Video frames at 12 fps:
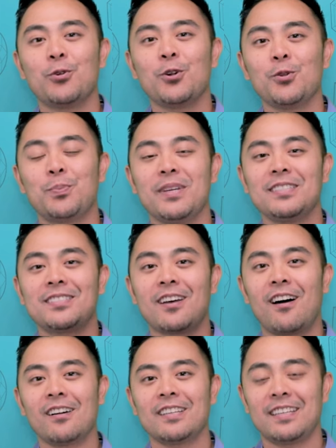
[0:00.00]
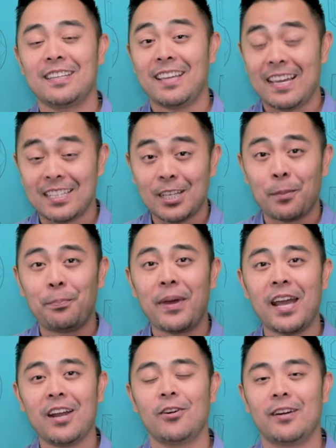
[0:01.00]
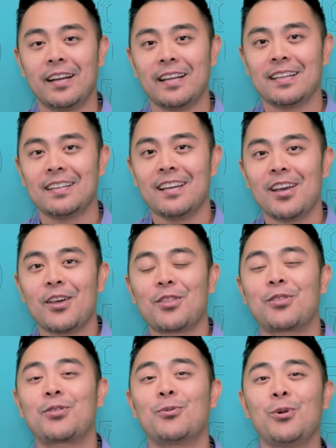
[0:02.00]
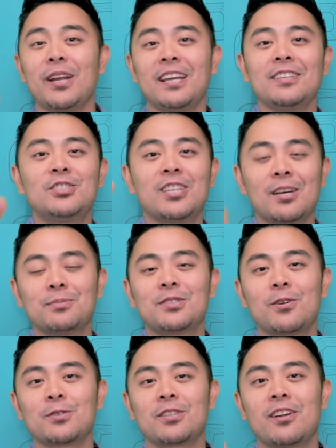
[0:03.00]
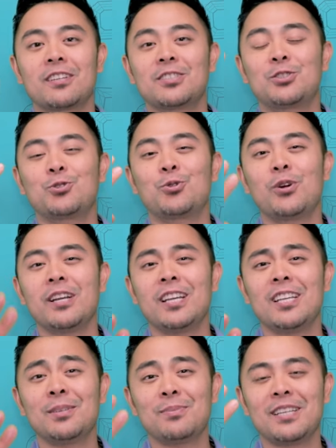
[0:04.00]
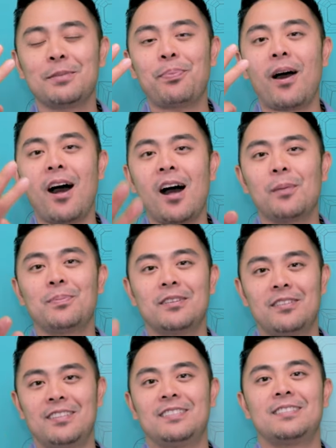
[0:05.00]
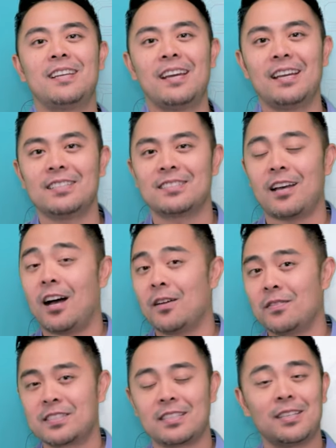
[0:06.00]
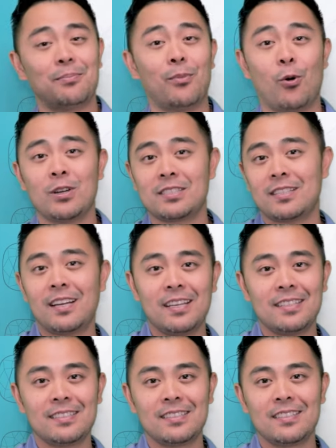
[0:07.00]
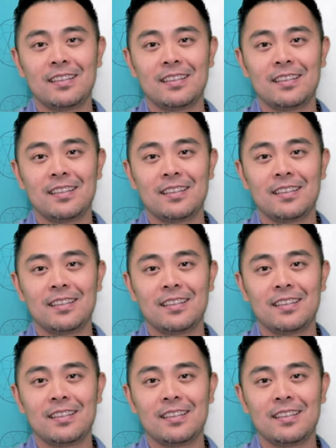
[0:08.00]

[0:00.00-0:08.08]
will be talking and comparing three gemstones that are extremely popular these days. Obviously, moissanite,